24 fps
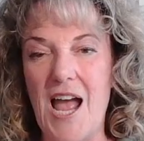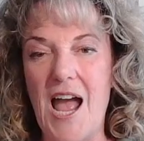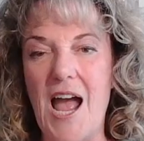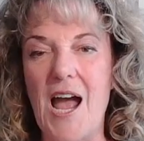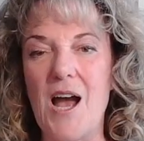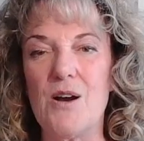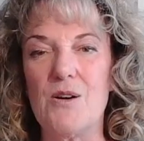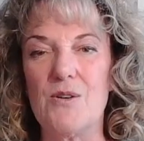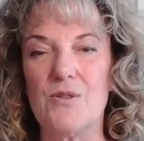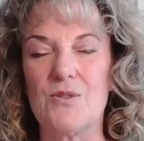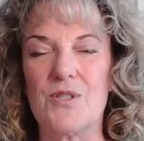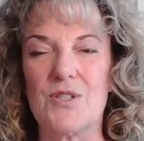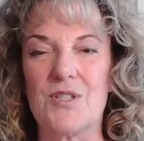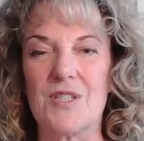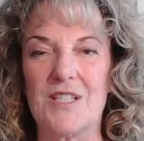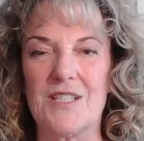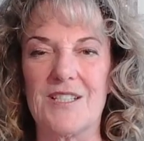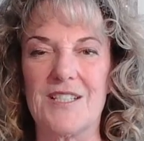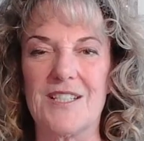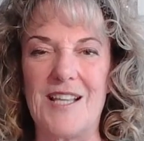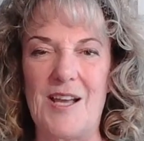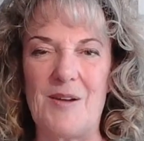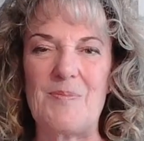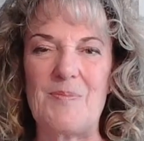house
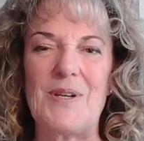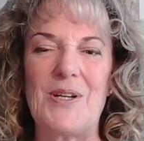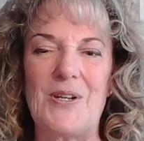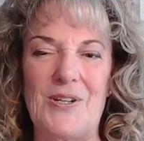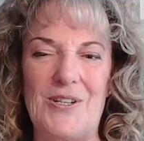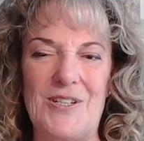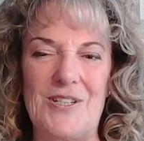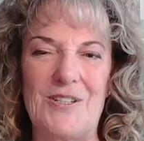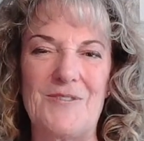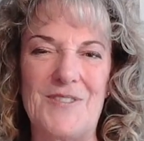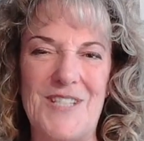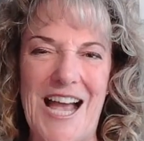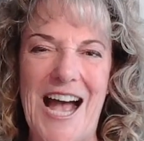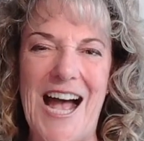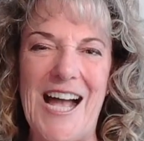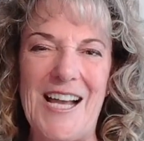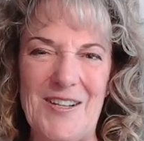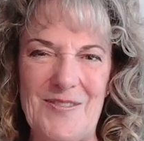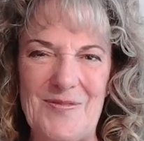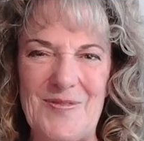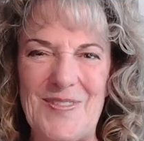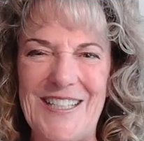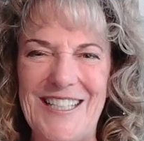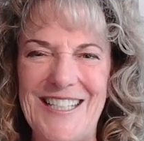into that period of
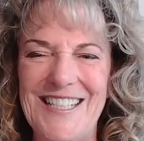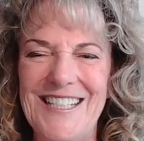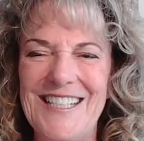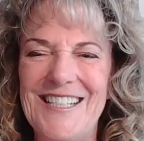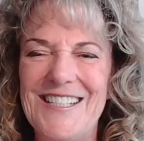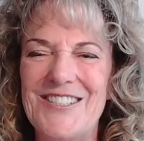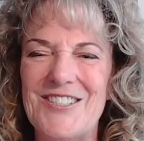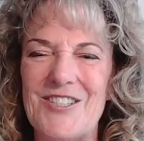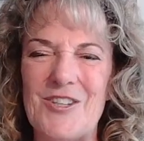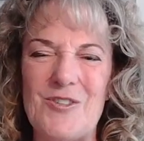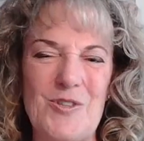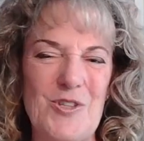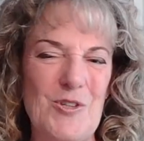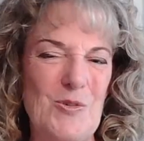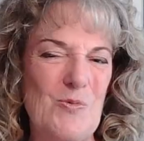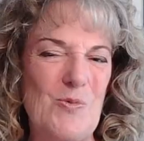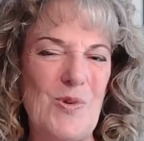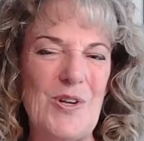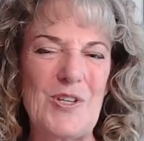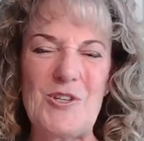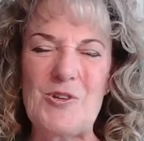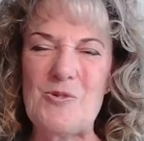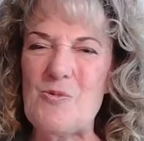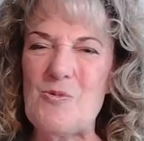time. So
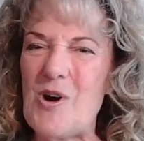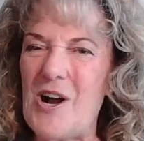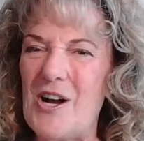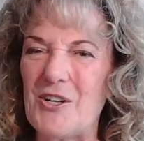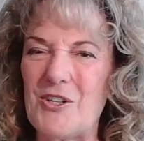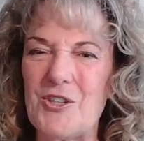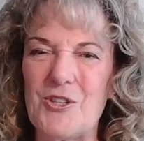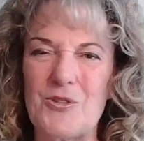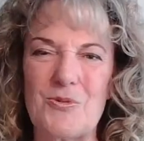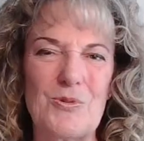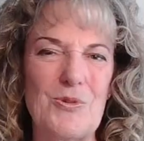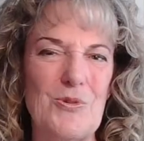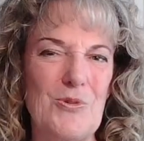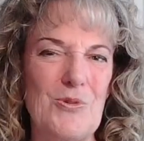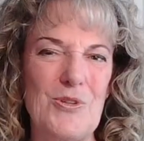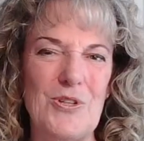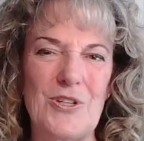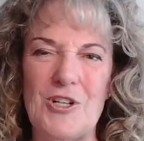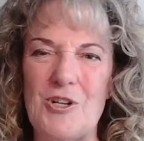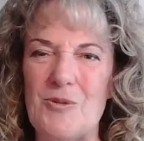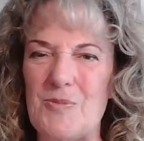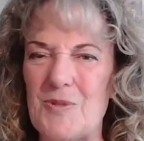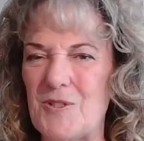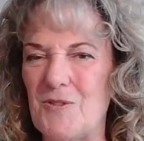when you walk through, you
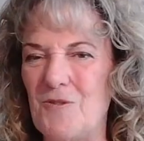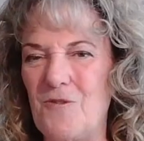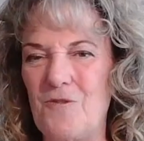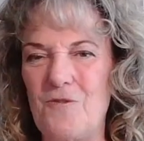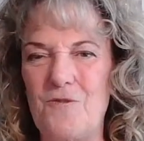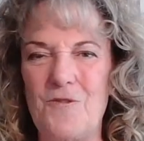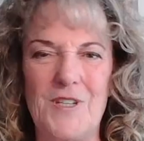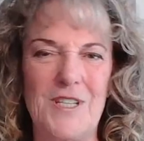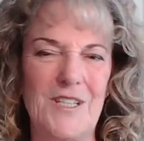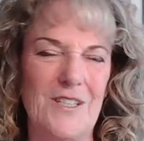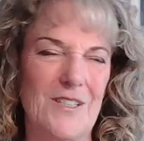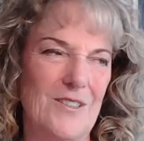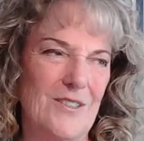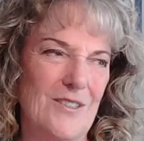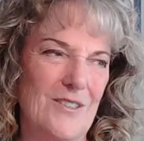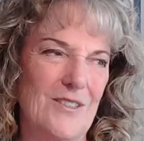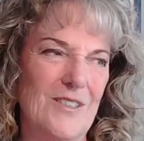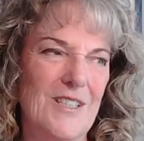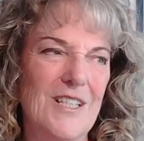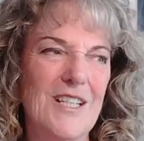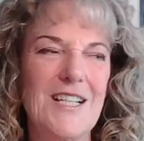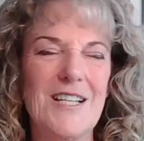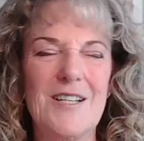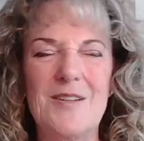can almost
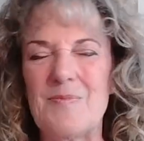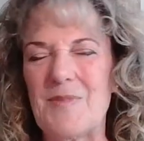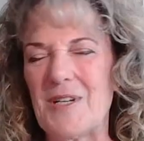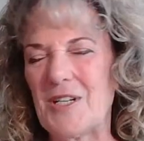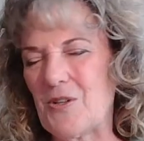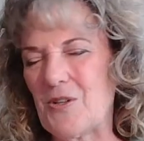feel my